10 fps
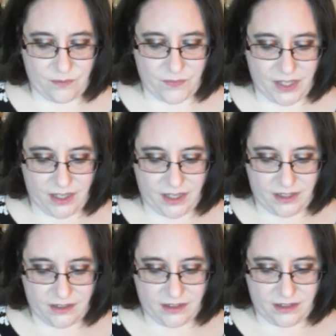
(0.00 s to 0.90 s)

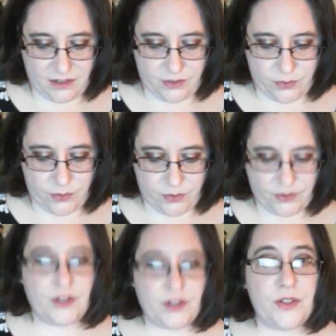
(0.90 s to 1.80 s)
It's
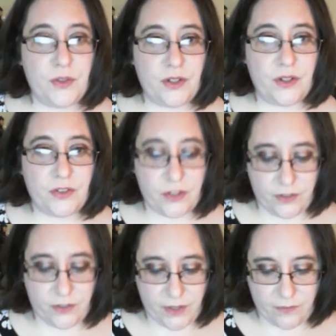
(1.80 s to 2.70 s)

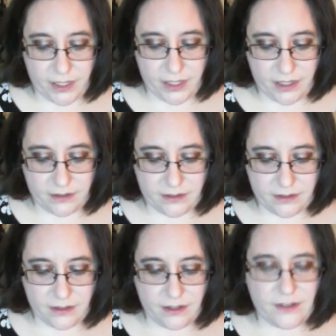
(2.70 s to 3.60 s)
235 ratings,
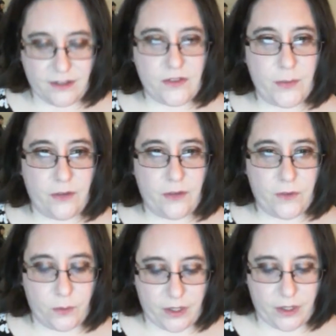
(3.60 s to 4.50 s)

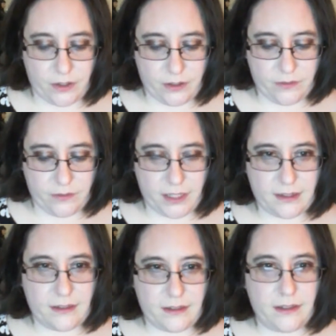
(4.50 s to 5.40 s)
3.41 on Goodreads. I
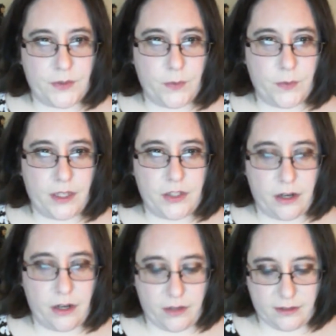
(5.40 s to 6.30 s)
think that's wicked
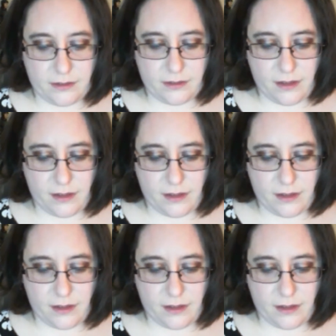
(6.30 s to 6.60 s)
generous.